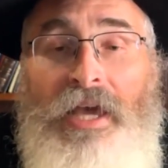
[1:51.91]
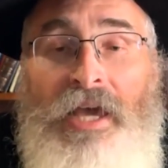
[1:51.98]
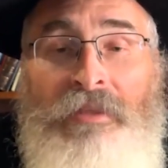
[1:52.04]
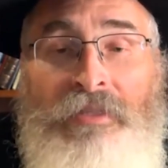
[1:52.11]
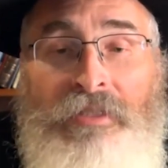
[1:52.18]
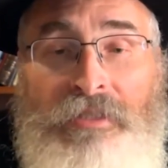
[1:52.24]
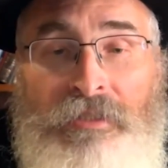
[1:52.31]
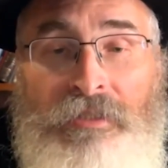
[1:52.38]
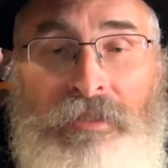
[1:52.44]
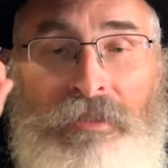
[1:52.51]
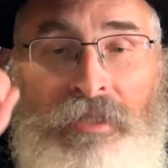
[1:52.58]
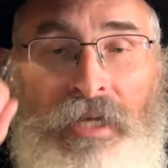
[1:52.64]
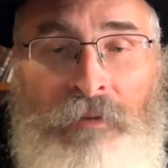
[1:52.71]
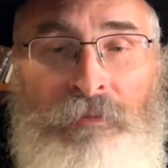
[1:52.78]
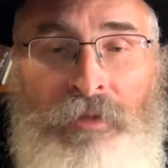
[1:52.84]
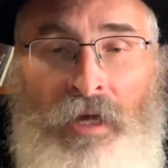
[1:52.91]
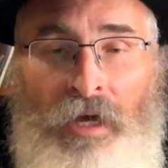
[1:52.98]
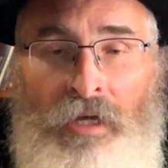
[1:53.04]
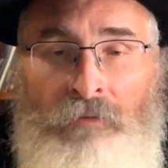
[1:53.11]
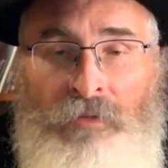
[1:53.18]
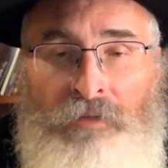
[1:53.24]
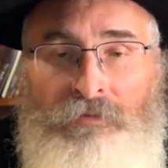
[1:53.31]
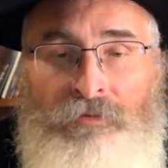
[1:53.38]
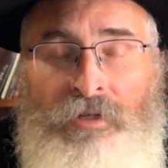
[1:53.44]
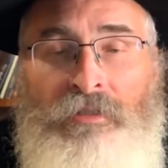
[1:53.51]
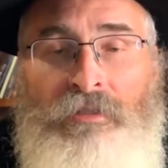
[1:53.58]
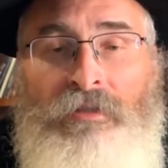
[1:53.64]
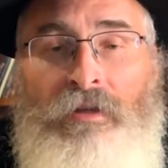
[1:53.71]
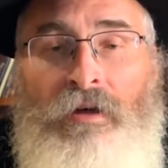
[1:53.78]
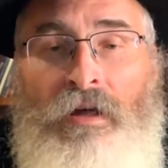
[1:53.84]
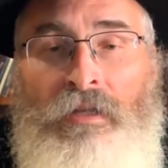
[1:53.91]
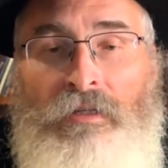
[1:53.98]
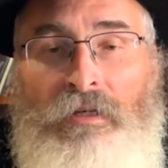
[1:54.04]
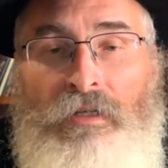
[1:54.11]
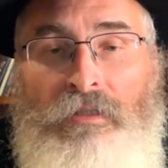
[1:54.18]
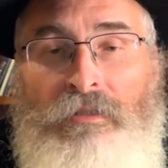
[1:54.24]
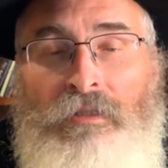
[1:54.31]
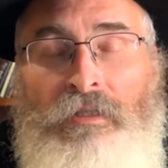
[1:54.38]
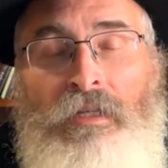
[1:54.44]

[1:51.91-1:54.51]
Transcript: And this is the same lie, my friends, of the Holocaust.